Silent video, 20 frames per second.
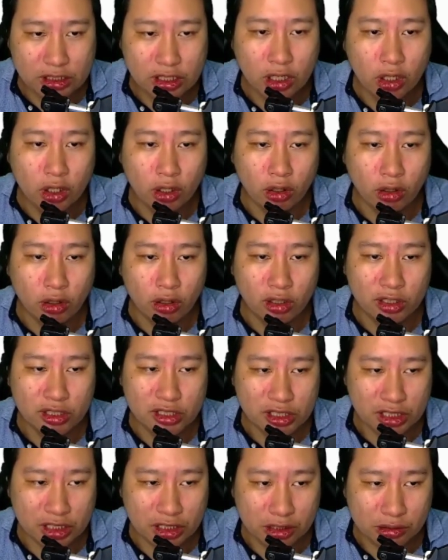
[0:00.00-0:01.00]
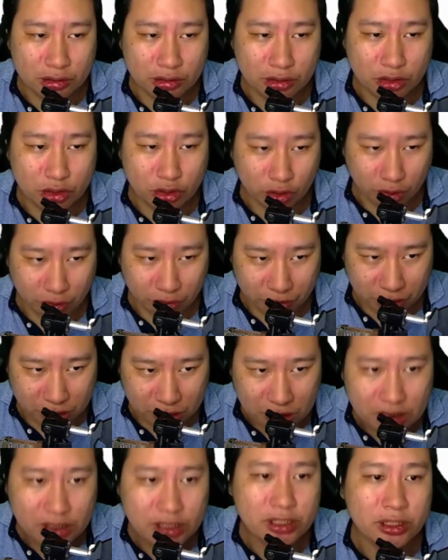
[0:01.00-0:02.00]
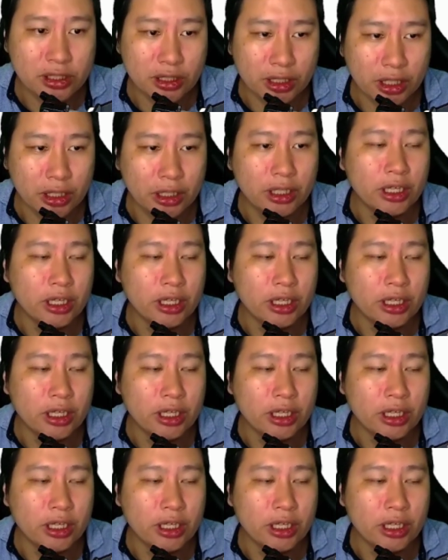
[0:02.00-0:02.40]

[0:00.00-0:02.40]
or single stories, okay?